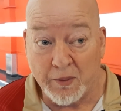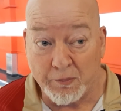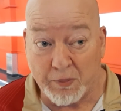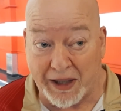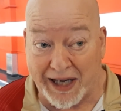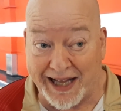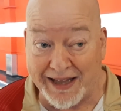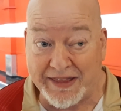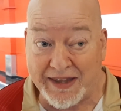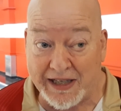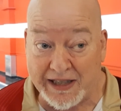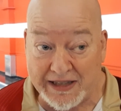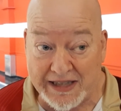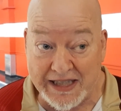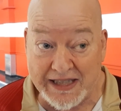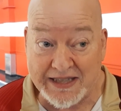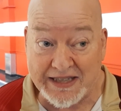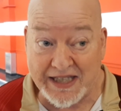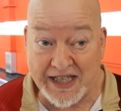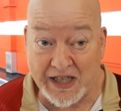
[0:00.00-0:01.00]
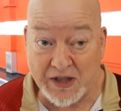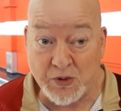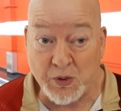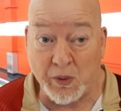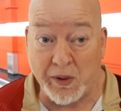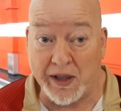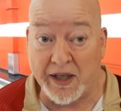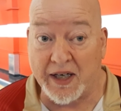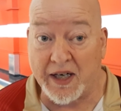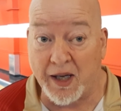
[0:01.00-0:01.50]
But I think these kids
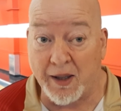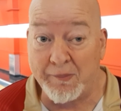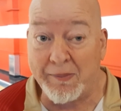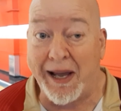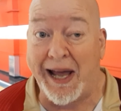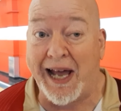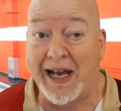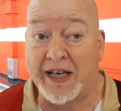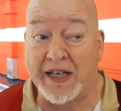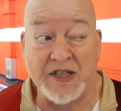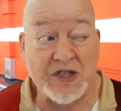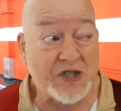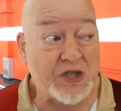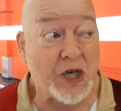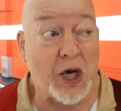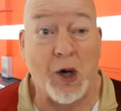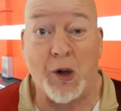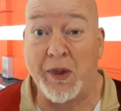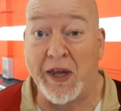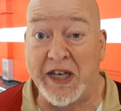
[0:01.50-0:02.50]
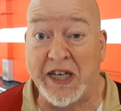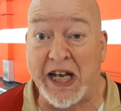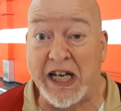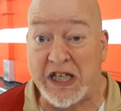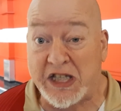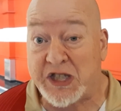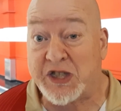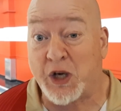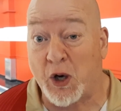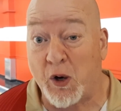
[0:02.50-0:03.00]
want to come back and show that they
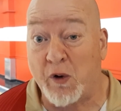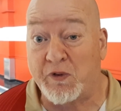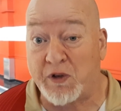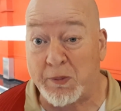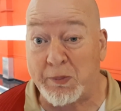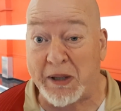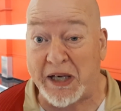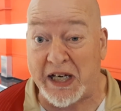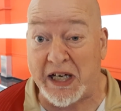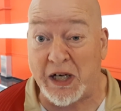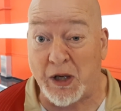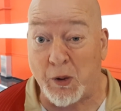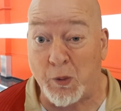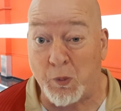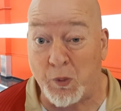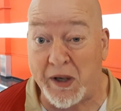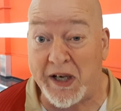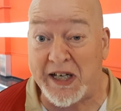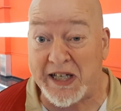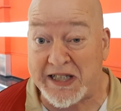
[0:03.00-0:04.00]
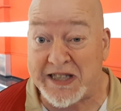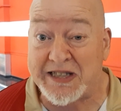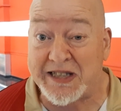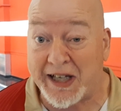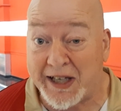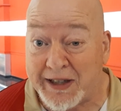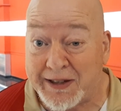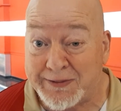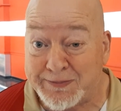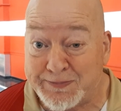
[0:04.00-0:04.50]
deserve to be here and win this thing.